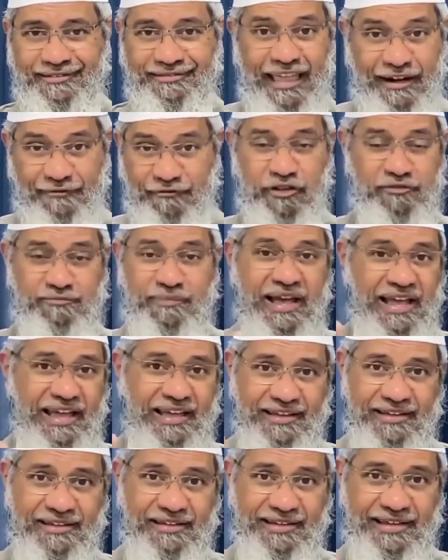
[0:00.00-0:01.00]
That was
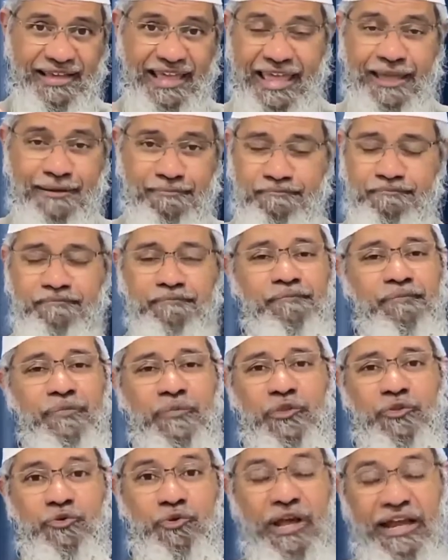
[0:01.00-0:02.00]
my aim,
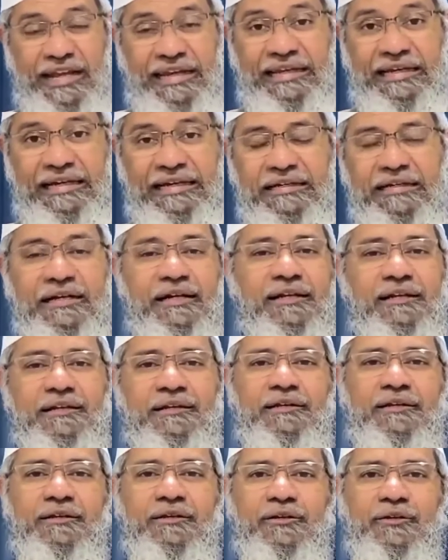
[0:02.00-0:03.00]
to get a
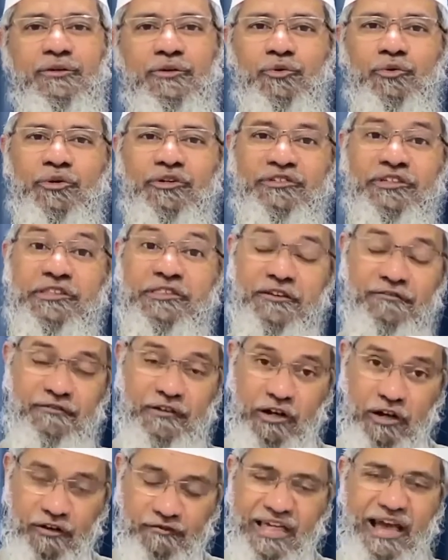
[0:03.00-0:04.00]
girl who is in the
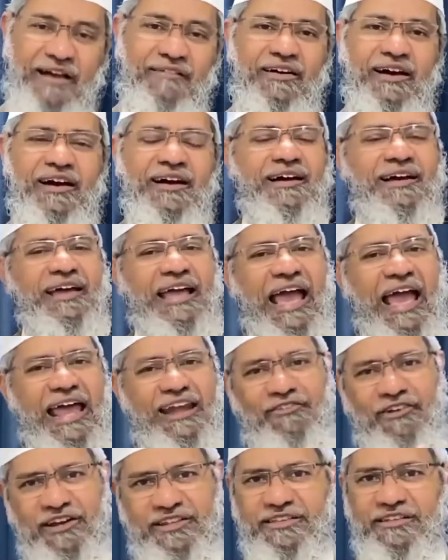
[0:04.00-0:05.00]
field of dawah
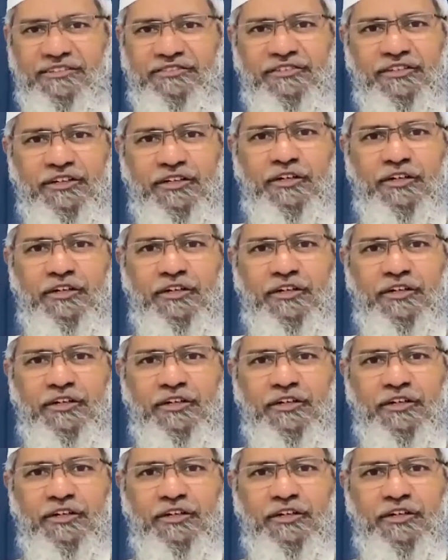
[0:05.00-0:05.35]
and religious.